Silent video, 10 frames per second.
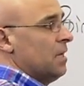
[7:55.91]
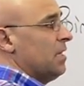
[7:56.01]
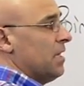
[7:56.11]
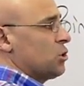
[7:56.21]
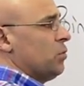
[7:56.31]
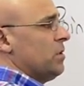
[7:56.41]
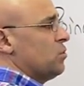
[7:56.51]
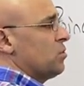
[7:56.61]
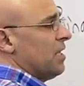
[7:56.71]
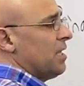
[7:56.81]
It's going
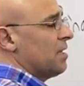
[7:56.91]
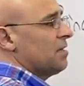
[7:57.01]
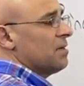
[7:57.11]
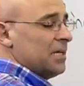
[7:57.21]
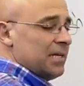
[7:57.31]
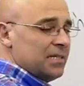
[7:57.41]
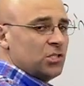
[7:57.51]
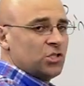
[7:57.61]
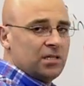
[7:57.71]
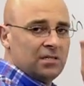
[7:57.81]
to take, in
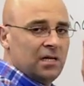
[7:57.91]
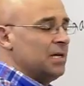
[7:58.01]
addition,